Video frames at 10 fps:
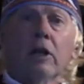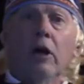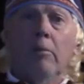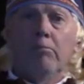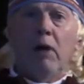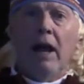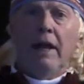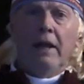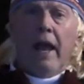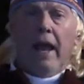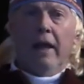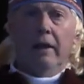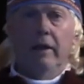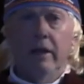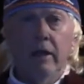Combine
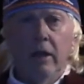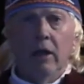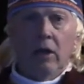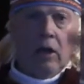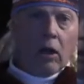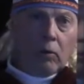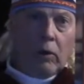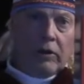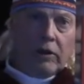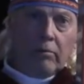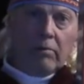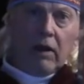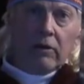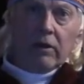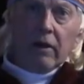that with the
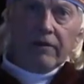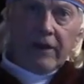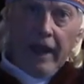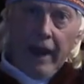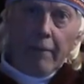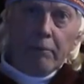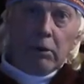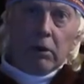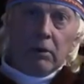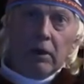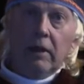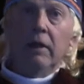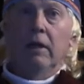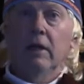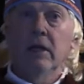amount of camber
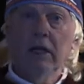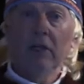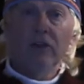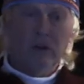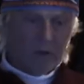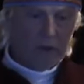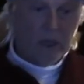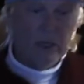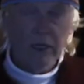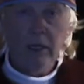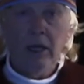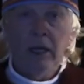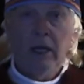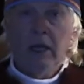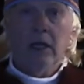in your ski.
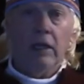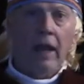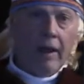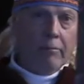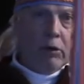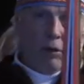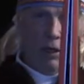Camber